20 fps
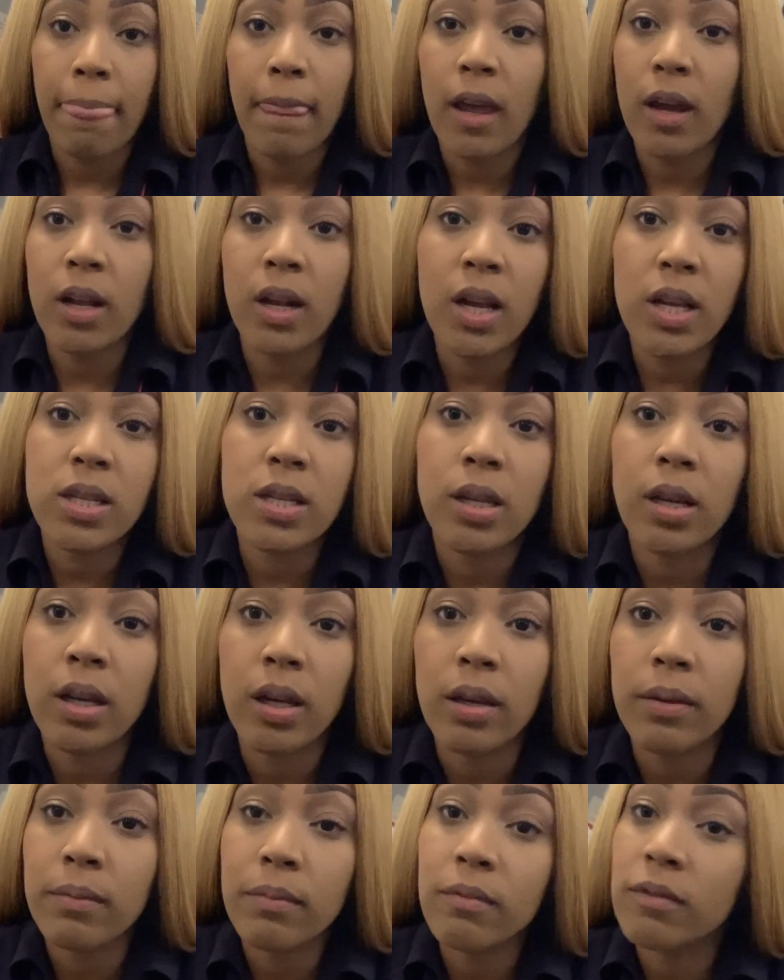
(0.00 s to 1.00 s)
And that's
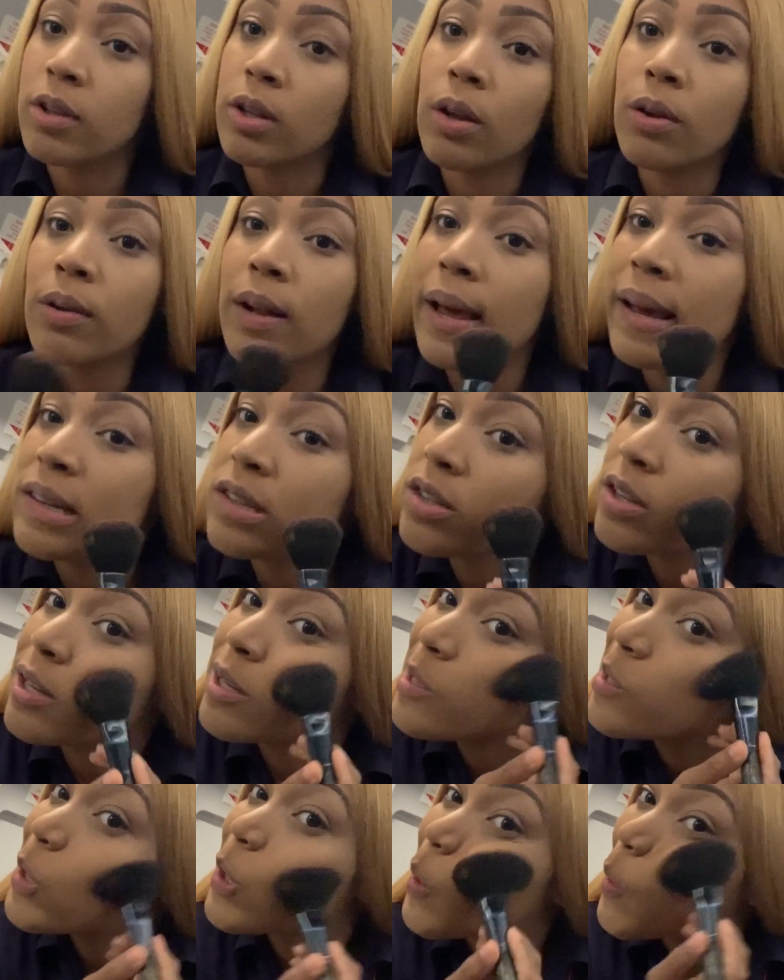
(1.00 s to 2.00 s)
it. No
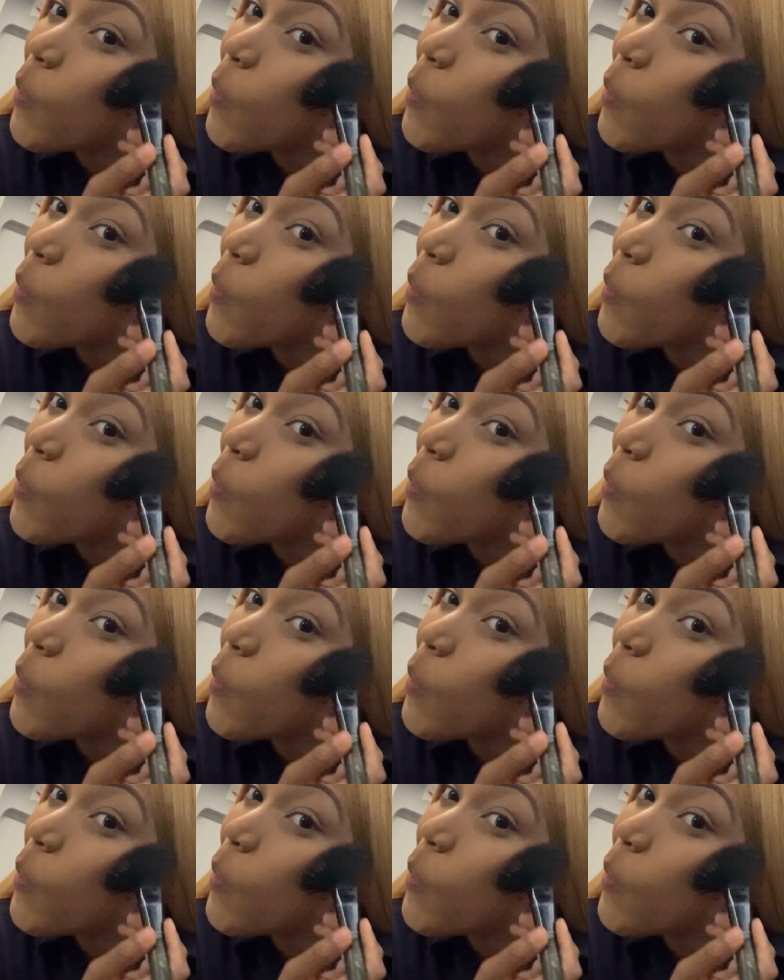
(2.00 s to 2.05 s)
lashes.